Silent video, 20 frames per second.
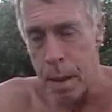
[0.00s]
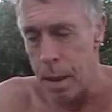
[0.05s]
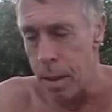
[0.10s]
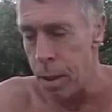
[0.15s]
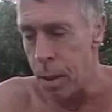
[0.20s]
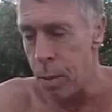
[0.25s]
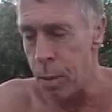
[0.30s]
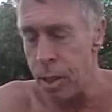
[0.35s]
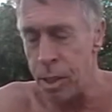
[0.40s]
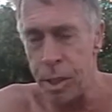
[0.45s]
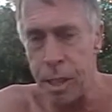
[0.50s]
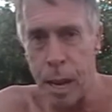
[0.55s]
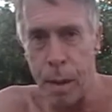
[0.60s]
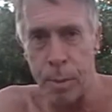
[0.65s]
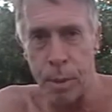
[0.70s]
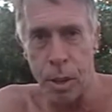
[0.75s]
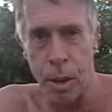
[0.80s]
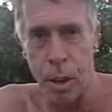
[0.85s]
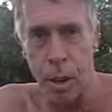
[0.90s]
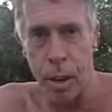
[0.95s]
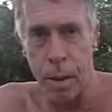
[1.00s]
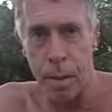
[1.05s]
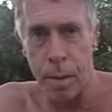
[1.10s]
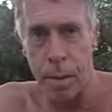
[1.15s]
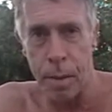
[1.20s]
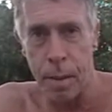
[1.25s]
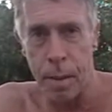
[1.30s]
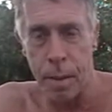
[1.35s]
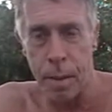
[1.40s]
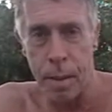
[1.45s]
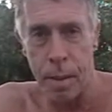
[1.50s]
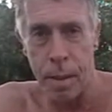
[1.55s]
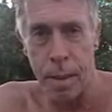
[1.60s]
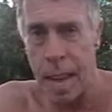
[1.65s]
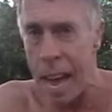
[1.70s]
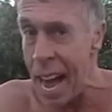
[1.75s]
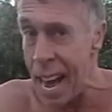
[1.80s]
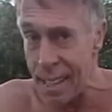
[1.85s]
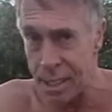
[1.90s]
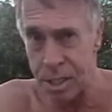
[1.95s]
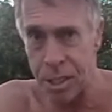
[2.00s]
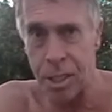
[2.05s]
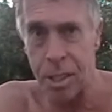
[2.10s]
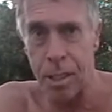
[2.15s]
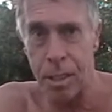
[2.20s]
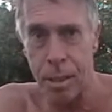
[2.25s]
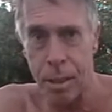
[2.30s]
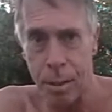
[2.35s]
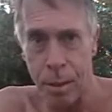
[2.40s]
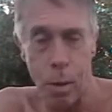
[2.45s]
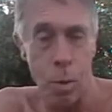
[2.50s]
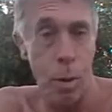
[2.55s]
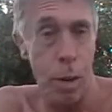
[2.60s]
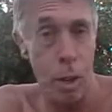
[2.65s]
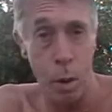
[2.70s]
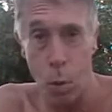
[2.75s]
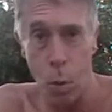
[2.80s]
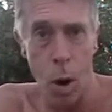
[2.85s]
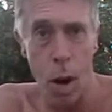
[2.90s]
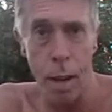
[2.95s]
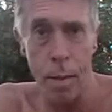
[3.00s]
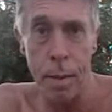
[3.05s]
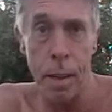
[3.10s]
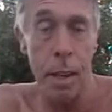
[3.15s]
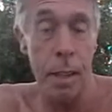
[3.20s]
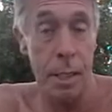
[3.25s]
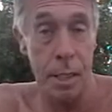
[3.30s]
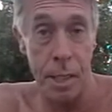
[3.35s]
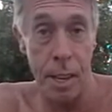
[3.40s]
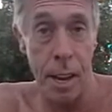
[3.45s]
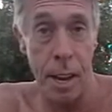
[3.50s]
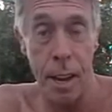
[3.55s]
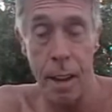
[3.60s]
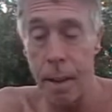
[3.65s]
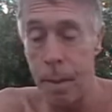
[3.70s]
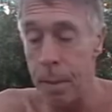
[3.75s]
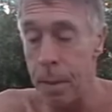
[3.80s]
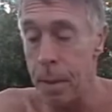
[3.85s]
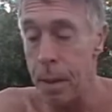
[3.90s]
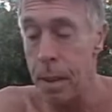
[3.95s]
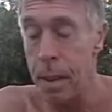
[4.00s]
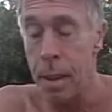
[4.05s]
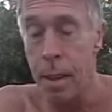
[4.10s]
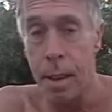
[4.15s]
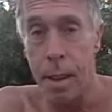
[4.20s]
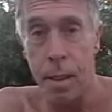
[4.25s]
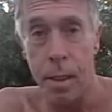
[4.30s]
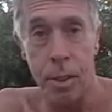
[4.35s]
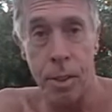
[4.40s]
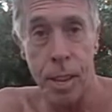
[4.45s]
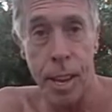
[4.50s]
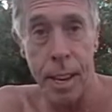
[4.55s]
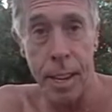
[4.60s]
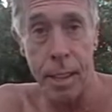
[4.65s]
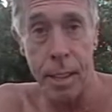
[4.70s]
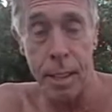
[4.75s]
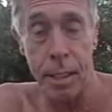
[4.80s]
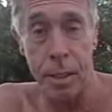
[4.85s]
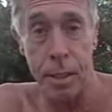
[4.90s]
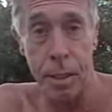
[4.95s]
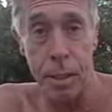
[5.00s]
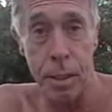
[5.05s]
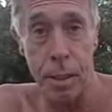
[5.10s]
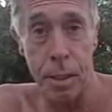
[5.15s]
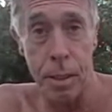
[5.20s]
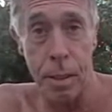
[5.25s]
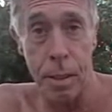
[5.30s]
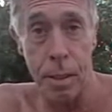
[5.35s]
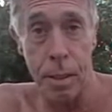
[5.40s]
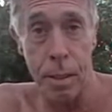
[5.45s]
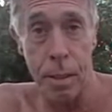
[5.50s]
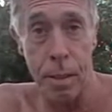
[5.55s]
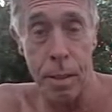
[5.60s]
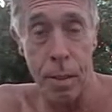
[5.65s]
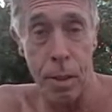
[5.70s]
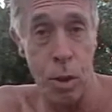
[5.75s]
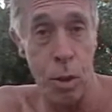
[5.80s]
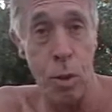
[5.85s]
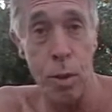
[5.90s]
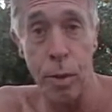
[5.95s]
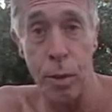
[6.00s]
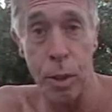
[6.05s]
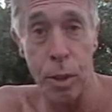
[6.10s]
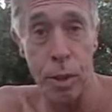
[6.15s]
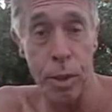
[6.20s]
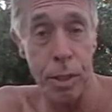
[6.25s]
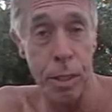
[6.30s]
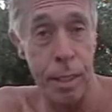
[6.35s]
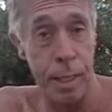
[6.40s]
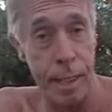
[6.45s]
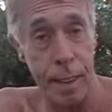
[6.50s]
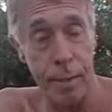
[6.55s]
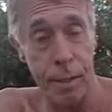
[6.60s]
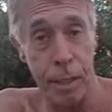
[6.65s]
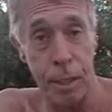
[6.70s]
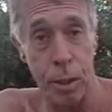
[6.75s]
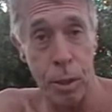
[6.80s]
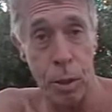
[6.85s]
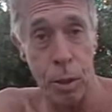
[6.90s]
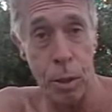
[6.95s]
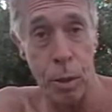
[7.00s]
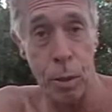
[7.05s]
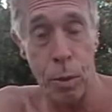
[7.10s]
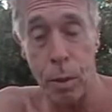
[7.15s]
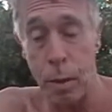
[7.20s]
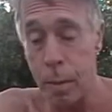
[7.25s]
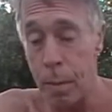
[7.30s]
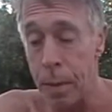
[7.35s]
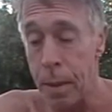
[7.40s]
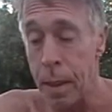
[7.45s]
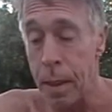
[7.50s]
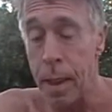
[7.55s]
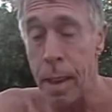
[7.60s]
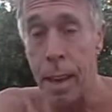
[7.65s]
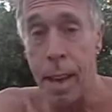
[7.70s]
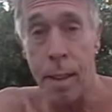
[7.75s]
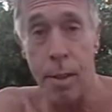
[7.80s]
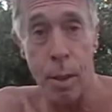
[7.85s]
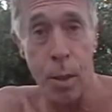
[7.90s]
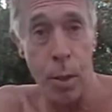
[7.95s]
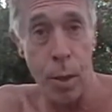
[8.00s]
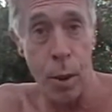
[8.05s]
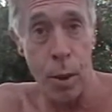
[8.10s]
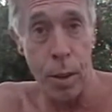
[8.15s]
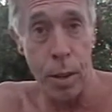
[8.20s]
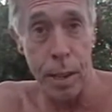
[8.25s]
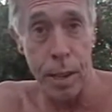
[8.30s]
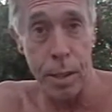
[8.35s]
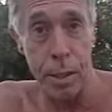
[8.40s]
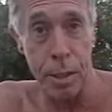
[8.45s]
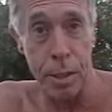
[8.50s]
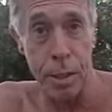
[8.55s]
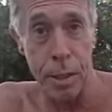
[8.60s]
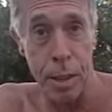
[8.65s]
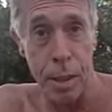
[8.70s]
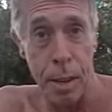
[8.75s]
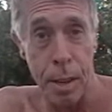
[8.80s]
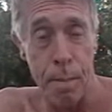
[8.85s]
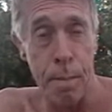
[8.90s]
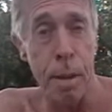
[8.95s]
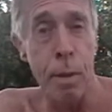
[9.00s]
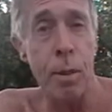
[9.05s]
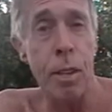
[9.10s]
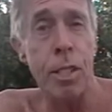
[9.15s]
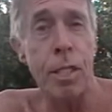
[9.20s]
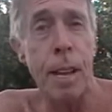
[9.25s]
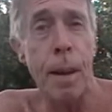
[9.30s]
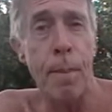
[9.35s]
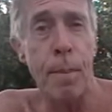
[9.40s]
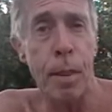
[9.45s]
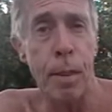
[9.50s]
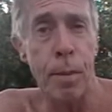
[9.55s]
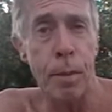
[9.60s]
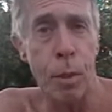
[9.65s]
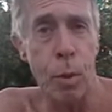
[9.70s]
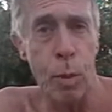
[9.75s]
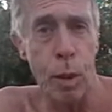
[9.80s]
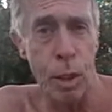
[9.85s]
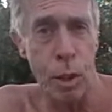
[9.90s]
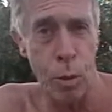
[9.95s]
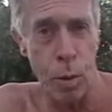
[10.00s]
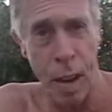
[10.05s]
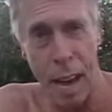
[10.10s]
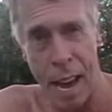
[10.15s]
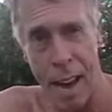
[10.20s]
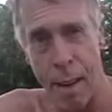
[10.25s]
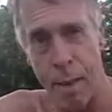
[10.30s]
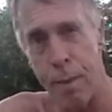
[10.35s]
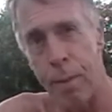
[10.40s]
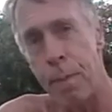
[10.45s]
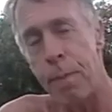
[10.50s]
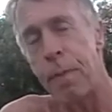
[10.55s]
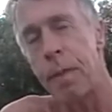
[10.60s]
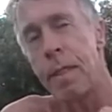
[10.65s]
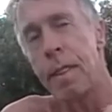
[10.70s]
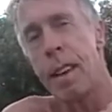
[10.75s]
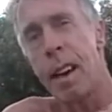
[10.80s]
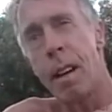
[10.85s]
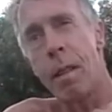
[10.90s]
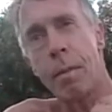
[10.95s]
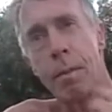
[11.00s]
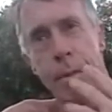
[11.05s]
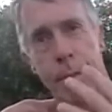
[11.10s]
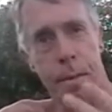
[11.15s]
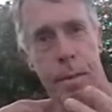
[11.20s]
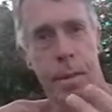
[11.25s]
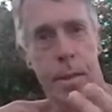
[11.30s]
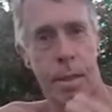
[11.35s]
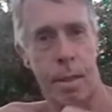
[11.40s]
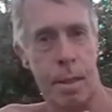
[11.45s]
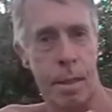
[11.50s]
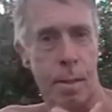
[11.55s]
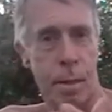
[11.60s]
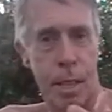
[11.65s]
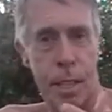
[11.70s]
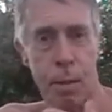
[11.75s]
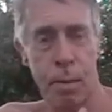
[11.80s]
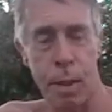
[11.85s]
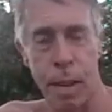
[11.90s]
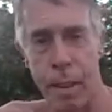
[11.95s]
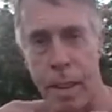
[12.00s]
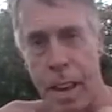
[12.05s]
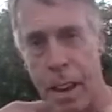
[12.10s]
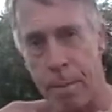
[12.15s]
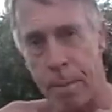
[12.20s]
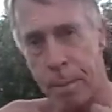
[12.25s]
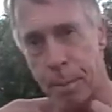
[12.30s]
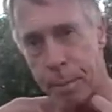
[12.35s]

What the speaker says: The three steps are ask for what you want, duh. The second is the universe gives it to you. And the third is be receptive to what you have. Now, let me explain that.